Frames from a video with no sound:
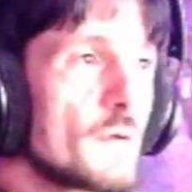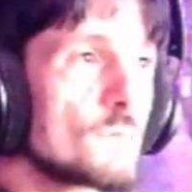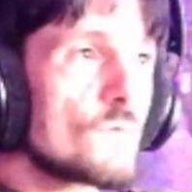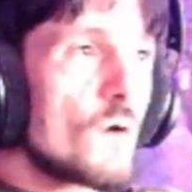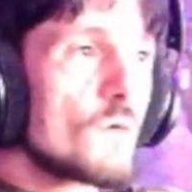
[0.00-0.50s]

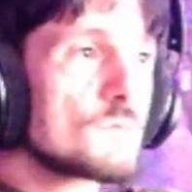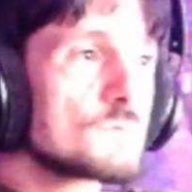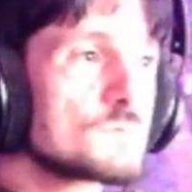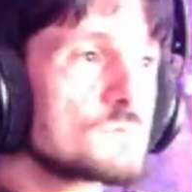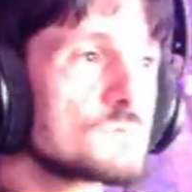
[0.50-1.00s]
Heimdall.
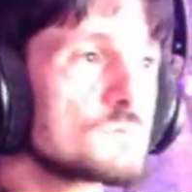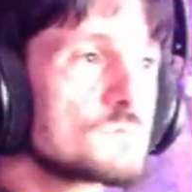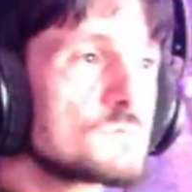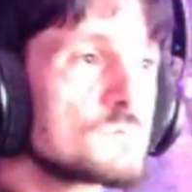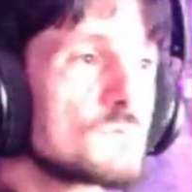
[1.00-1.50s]

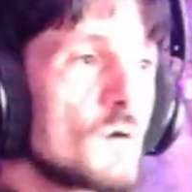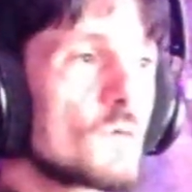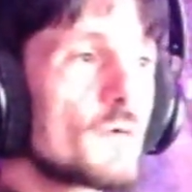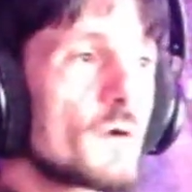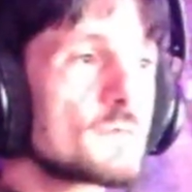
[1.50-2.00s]

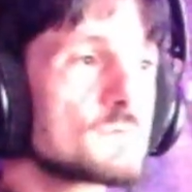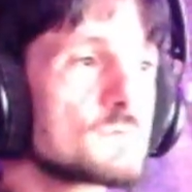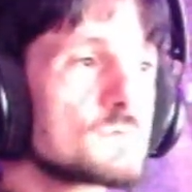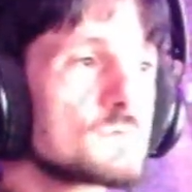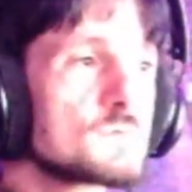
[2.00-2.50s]
Okay.
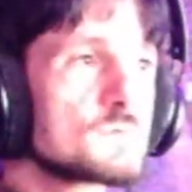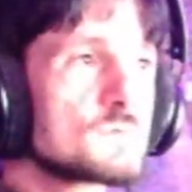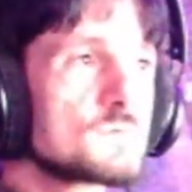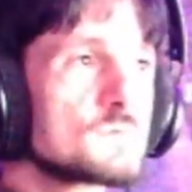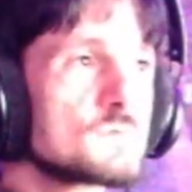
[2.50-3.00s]

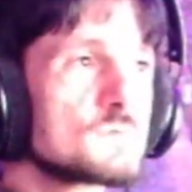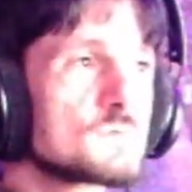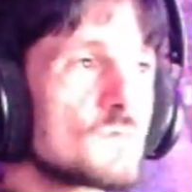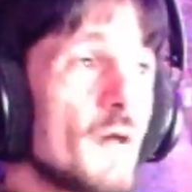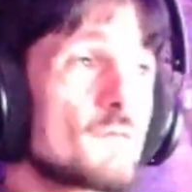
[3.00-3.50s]

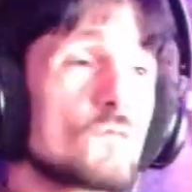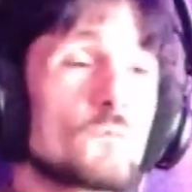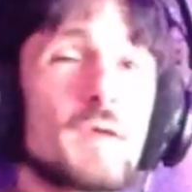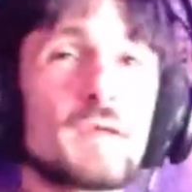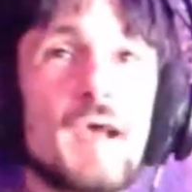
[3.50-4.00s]
So that's who's
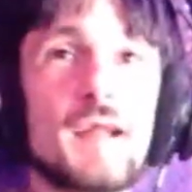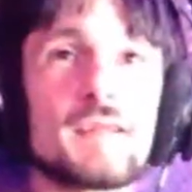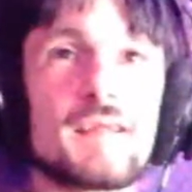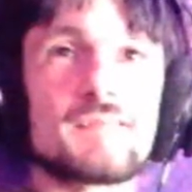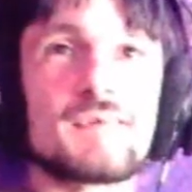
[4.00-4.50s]
being
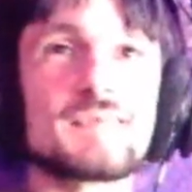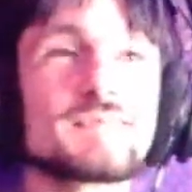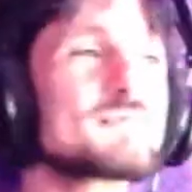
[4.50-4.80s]
added, I think.